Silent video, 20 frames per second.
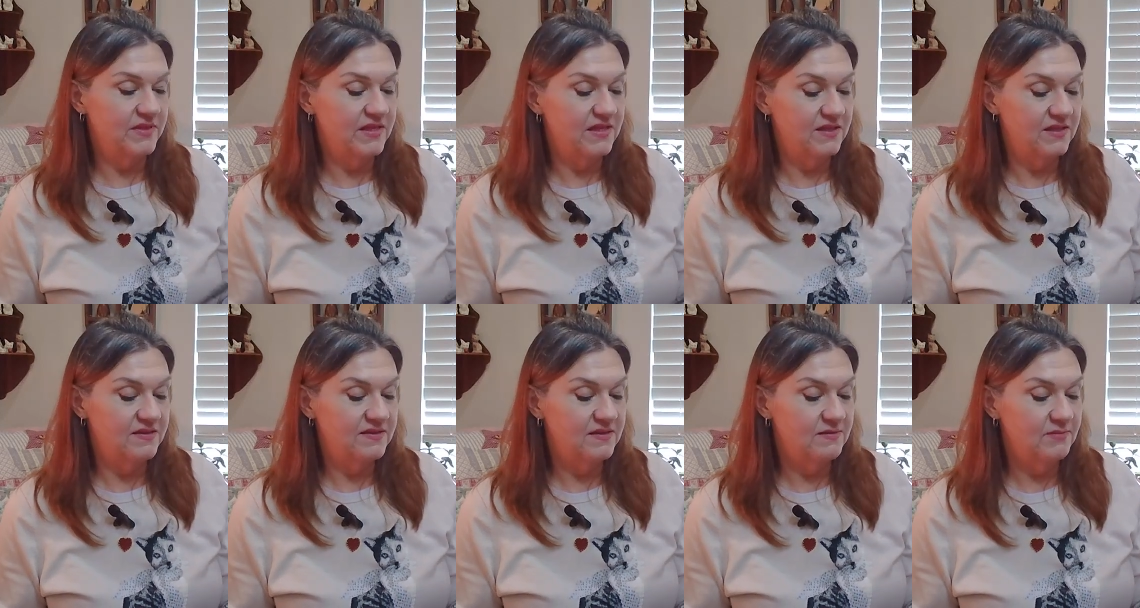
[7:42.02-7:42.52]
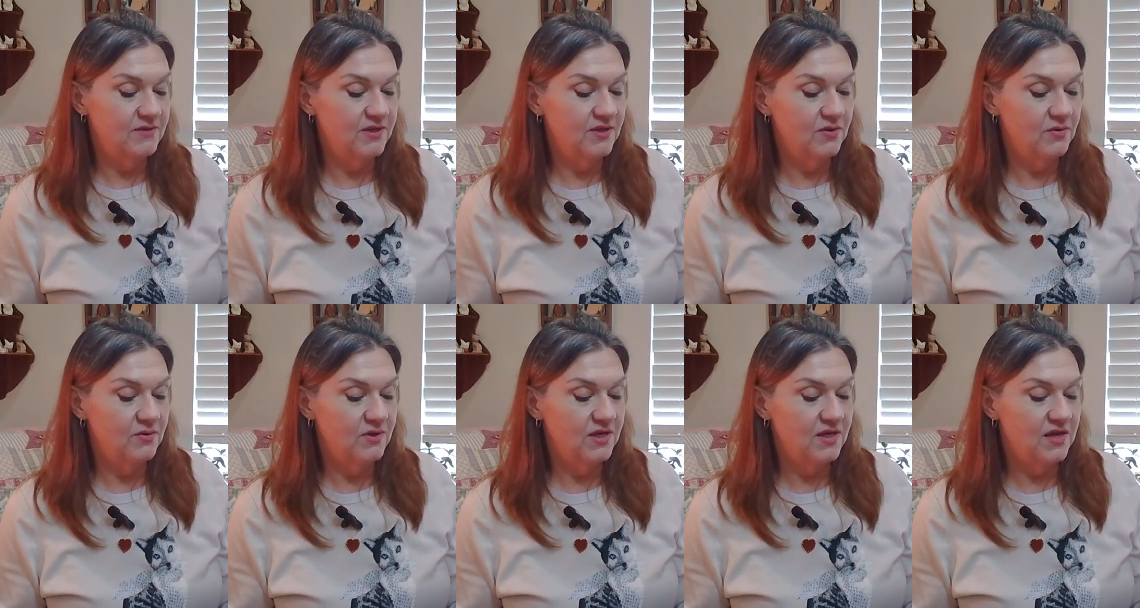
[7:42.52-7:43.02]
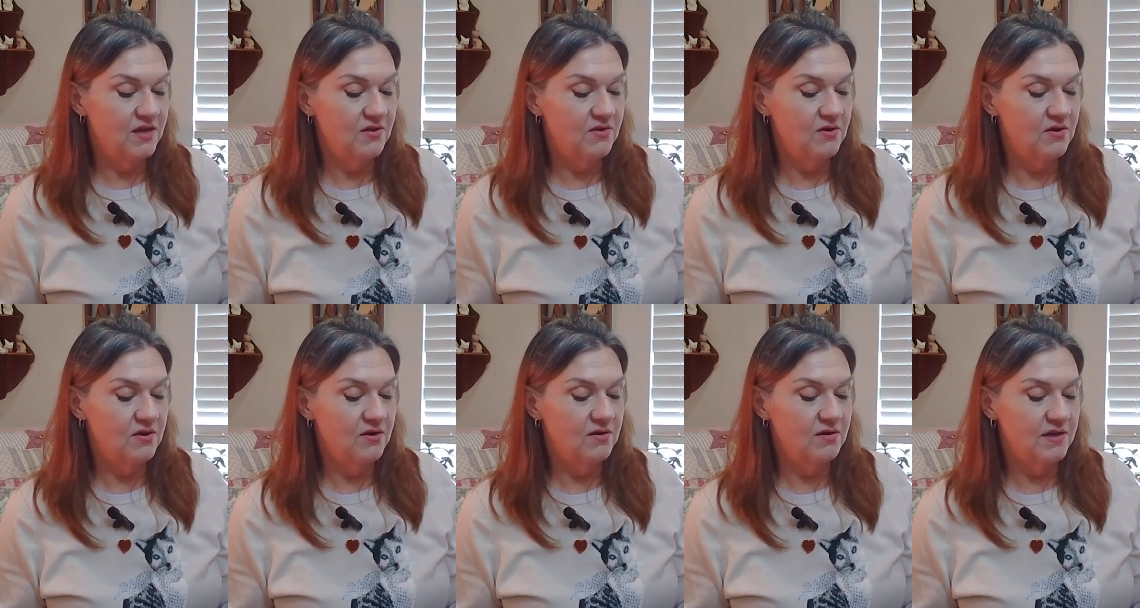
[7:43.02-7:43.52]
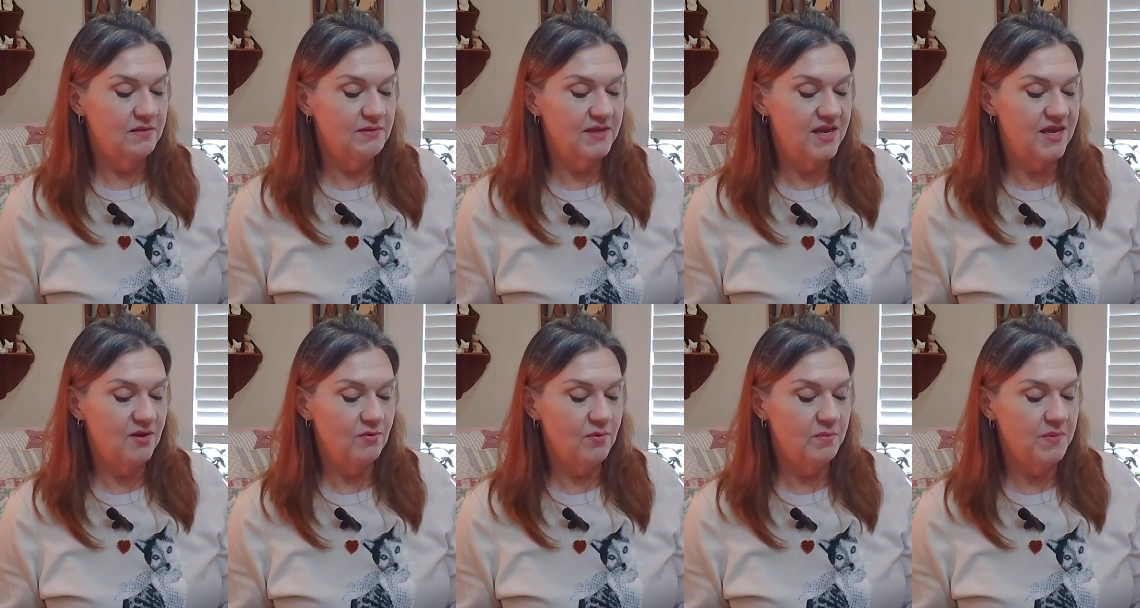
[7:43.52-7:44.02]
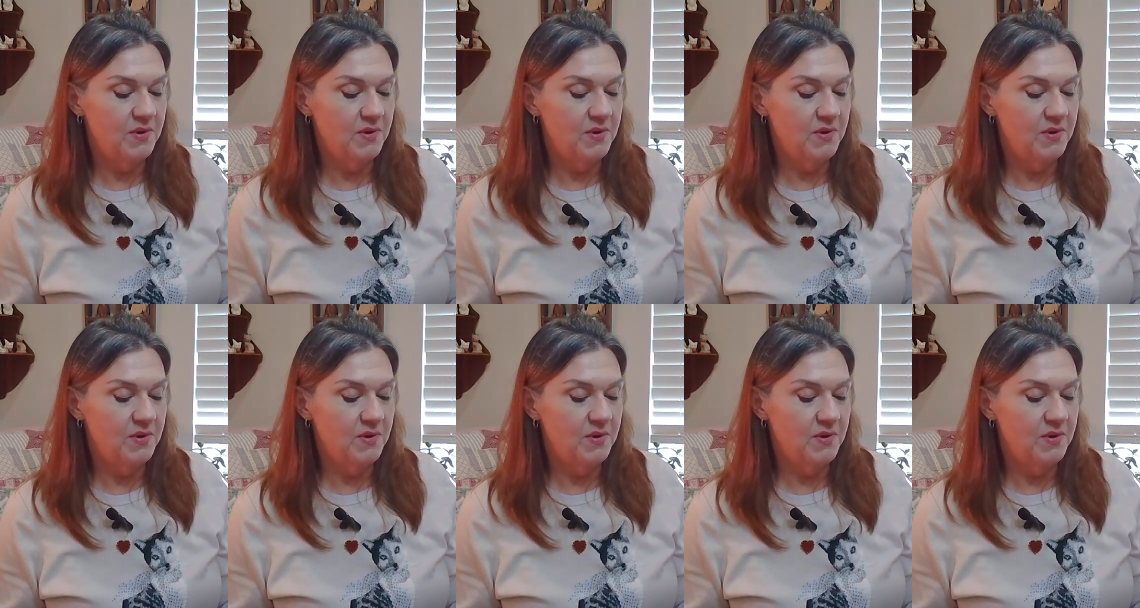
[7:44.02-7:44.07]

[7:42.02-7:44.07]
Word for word: They seem to go together. I can't